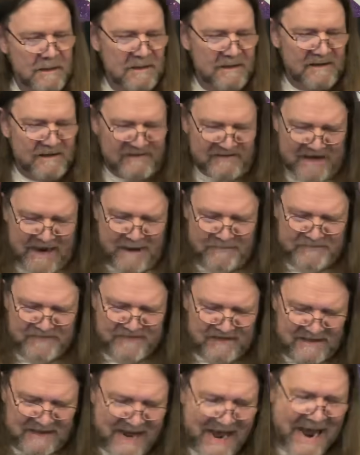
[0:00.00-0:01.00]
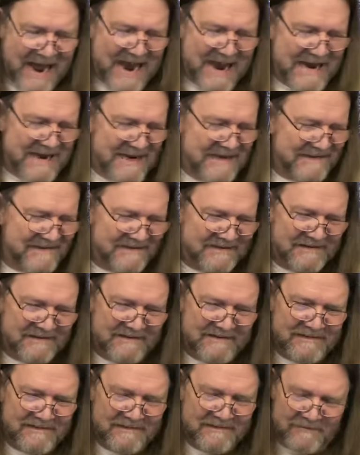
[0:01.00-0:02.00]
Deception,
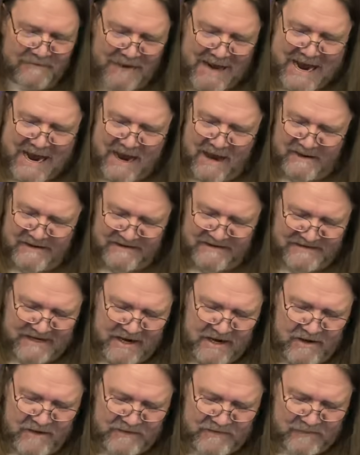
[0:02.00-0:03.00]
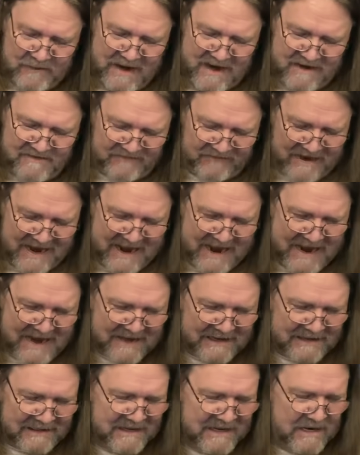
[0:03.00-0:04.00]
lies. Wow, this is huge red
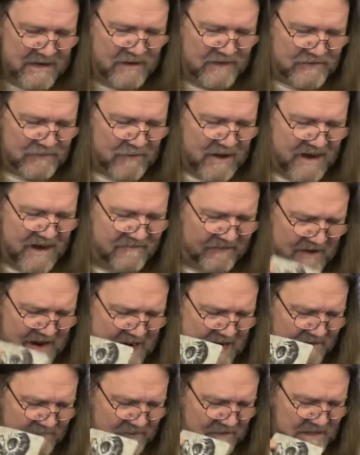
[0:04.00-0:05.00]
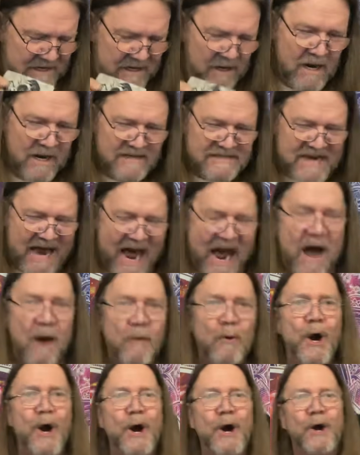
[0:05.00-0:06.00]
flag. Huge red flag for Leo.
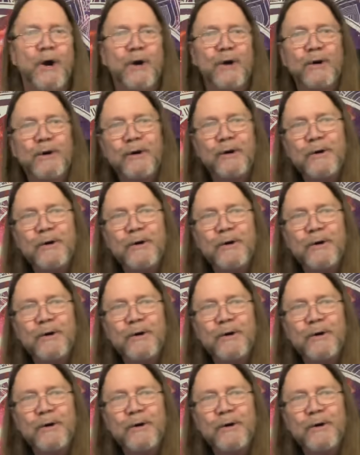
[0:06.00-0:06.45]
Tower.